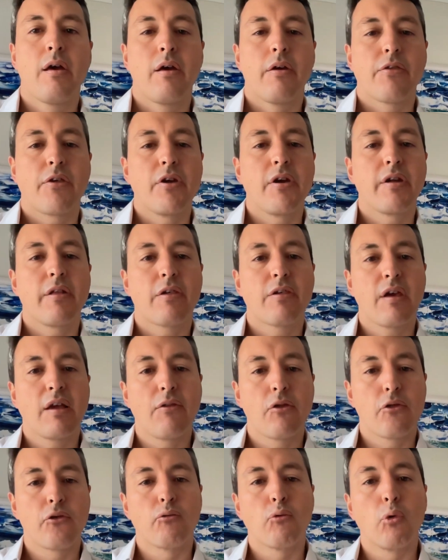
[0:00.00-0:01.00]
So you can see
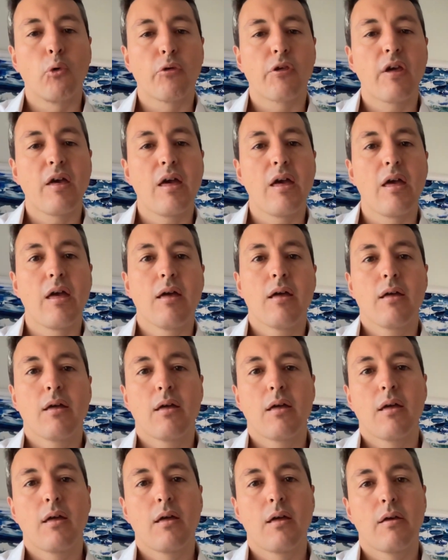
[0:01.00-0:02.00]
that the rules here
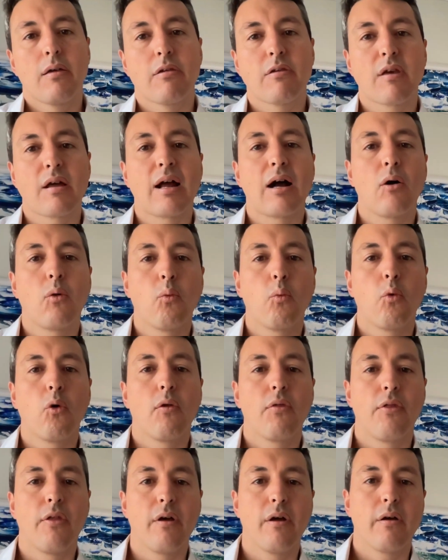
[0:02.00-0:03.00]
set out
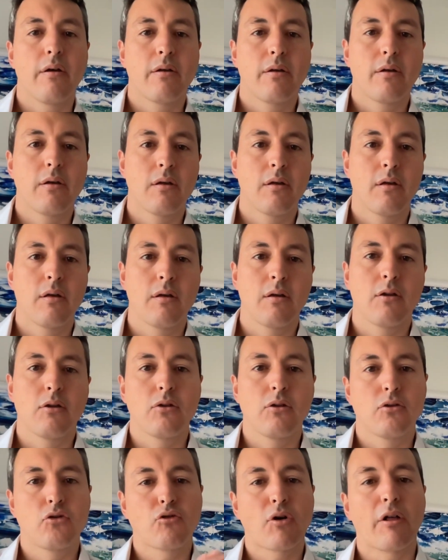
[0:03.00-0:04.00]
what the
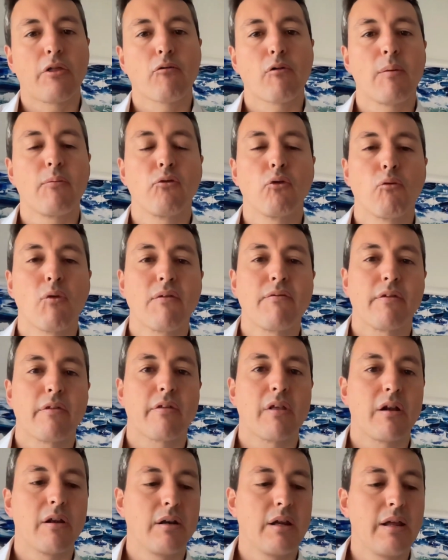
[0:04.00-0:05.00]
transcript or
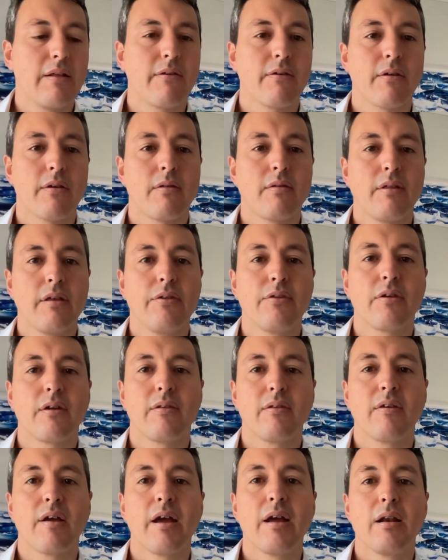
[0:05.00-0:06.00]
reference letter needs to
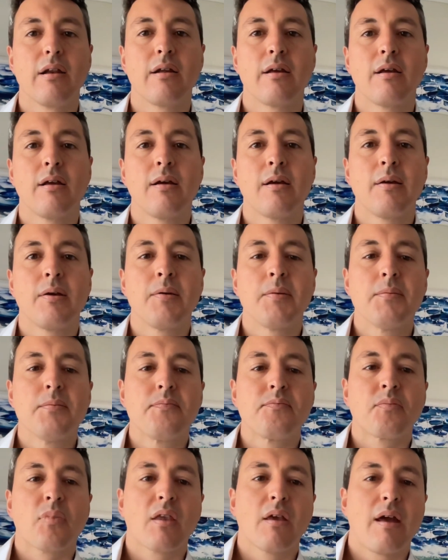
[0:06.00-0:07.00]
contain.
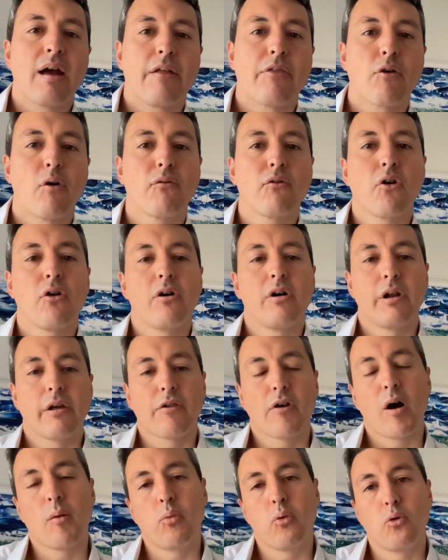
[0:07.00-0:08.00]
And so I've got an
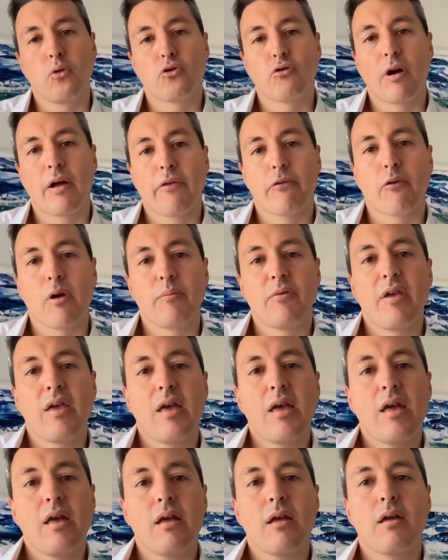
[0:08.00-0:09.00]
example transcript
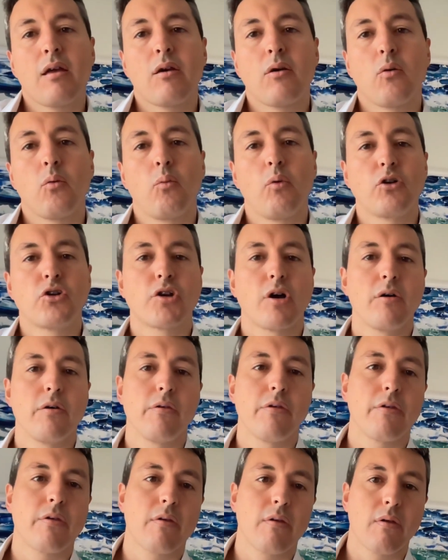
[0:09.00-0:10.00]
here, which
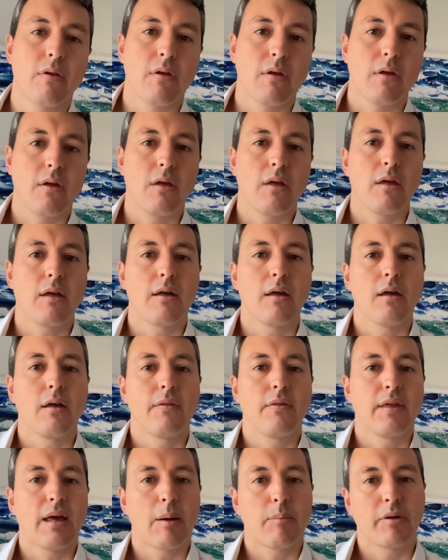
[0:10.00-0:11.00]
shows
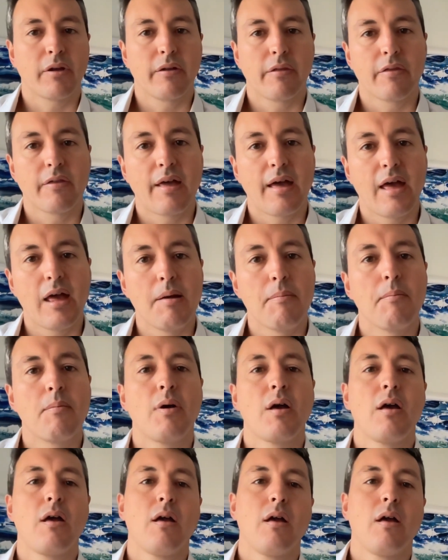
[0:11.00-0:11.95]
the applicant's name,